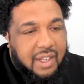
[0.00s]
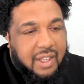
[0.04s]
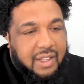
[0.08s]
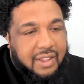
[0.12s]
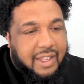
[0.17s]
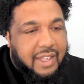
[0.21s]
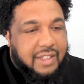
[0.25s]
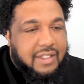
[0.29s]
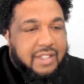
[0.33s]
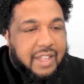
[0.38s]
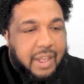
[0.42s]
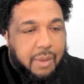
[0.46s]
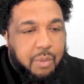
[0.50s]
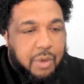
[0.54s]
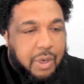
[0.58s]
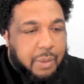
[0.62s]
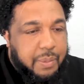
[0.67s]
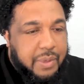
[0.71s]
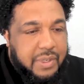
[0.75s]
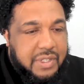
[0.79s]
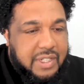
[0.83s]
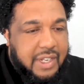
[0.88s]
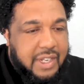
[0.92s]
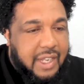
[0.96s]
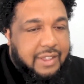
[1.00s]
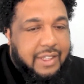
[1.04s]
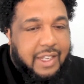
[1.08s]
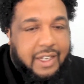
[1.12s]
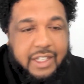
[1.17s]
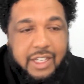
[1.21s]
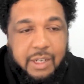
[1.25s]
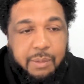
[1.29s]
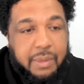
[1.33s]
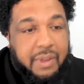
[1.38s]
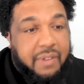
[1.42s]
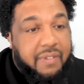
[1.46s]
That same 1%, that
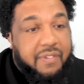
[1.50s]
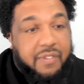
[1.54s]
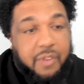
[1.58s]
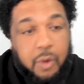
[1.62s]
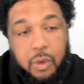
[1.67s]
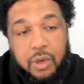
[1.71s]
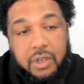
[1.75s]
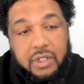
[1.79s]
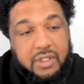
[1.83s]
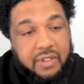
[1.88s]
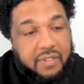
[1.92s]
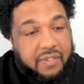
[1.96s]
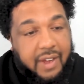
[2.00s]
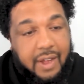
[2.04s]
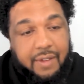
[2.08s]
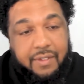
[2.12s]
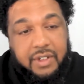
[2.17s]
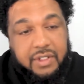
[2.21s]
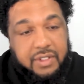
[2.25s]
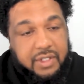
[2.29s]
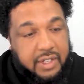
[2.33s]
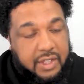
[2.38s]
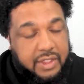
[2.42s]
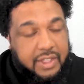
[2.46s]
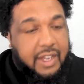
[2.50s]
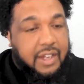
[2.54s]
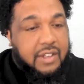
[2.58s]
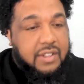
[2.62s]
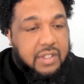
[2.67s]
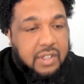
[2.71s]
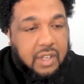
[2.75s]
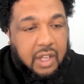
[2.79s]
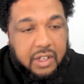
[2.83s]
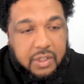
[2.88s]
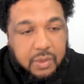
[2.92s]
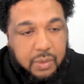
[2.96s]
could be $400, $500,
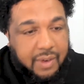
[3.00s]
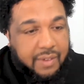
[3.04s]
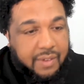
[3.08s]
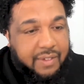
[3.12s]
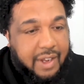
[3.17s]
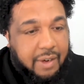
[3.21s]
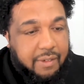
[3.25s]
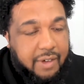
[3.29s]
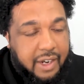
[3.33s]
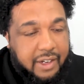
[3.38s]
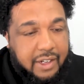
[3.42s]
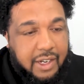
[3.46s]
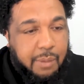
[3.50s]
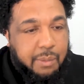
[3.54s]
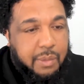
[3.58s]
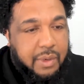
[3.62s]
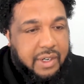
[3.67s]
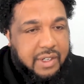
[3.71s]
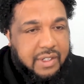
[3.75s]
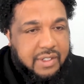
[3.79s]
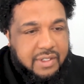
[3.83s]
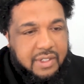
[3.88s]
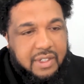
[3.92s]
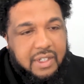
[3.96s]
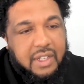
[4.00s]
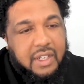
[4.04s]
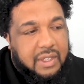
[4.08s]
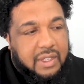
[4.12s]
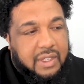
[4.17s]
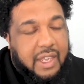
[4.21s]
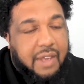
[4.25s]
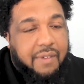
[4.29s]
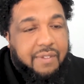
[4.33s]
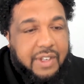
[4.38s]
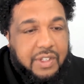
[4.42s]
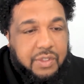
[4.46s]
$1,000, whatever that right number is,
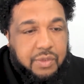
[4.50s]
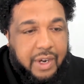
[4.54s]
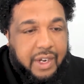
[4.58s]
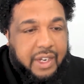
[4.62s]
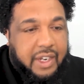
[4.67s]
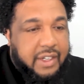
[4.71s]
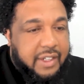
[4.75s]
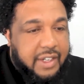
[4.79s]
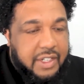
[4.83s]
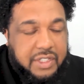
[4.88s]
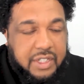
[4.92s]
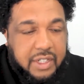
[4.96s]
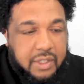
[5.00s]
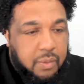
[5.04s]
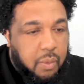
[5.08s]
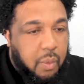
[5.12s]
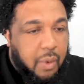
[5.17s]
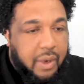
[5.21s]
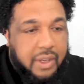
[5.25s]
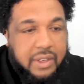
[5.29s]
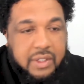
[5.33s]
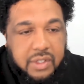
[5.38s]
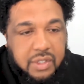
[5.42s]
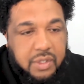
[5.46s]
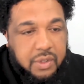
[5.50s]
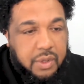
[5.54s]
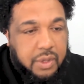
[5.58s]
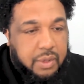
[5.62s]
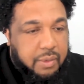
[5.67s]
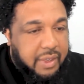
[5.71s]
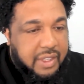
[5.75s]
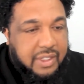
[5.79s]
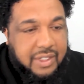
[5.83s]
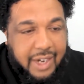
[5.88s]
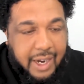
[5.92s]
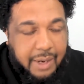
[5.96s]
given as recognition 1, 2,
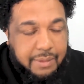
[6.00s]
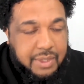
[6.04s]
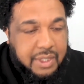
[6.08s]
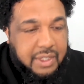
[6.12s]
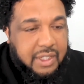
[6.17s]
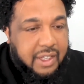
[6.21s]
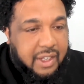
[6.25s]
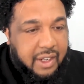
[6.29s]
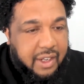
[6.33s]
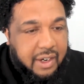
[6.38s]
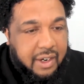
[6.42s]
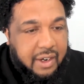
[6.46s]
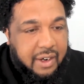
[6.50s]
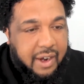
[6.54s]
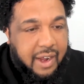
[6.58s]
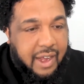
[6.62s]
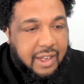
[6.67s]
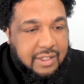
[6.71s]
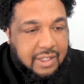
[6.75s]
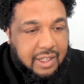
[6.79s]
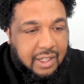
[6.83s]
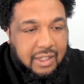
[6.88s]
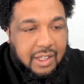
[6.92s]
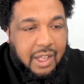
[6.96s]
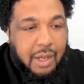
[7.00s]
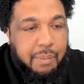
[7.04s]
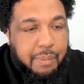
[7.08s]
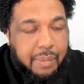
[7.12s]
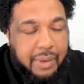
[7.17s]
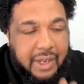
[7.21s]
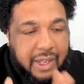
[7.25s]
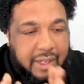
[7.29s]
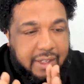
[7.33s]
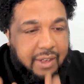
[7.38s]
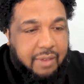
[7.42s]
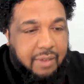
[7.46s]
3 times in the year as a lump,
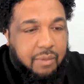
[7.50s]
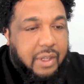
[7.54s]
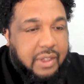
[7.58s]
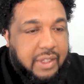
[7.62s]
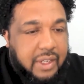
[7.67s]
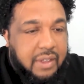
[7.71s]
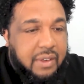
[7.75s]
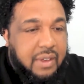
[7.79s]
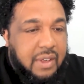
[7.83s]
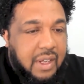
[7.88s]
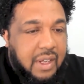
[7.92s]
and when